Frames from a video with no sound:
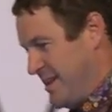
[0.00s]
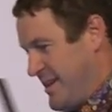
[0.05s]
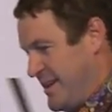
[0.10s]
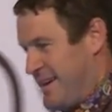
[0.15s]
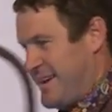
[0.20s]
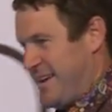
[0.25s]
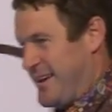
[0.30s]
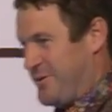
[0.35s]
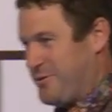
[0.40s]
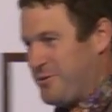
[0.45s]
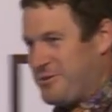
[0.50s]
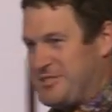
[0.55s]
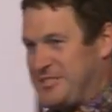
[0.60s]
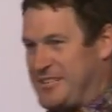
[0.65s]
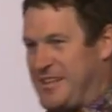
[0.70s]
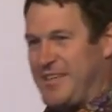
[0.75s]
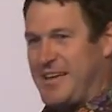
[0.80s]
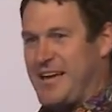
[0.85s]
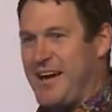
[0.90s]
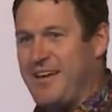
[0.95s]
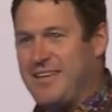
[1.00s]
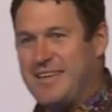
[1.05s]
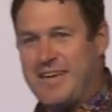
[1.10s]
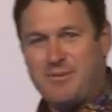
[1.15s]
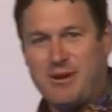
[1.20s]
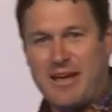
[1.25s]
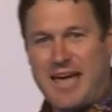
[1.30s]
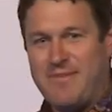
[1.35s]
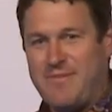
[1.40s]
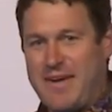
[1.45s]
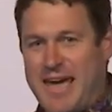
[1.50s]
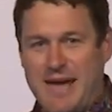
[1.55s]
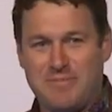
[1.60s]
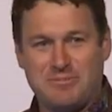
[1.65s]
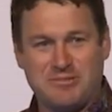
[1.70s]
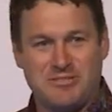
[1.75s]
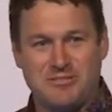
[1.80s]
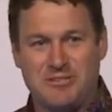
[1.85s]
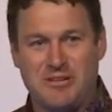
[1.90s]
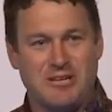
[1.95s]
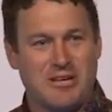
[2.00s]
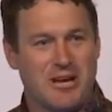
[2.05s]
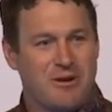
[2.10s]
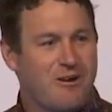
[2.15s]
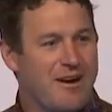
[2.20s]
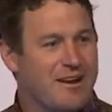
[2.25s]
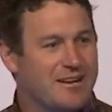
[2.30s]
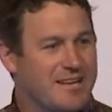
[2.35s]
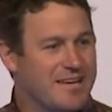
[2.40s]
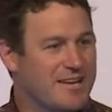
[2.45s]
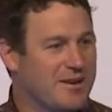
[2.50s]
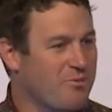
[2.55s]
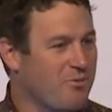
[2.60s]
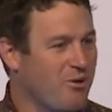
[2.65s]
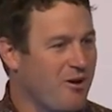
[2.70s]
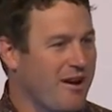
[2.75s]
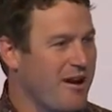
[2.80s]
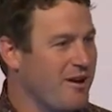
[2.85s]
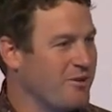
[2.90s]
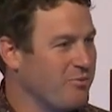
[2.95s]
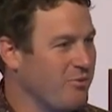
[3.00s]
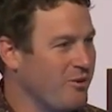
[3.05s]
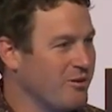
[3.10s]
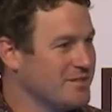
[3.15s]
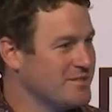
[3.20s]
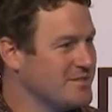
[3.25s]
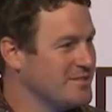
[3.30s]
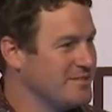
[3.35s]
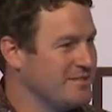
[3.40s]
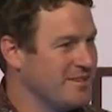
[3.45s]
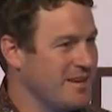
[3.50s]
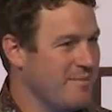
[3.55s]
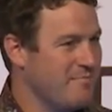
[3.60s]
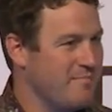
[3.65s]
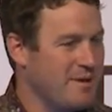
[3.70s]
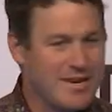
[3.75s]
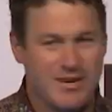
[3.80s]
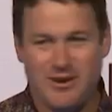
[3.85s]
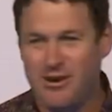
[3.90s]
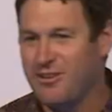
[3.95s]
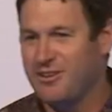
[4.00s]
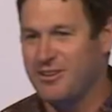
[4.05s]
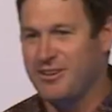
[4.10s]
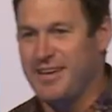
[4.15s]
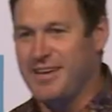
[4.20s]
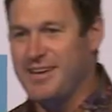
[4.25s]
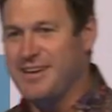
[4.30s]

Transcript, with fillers: And you're sitting there going, yeah, but I have absolutely no idea why I'd want a bee colony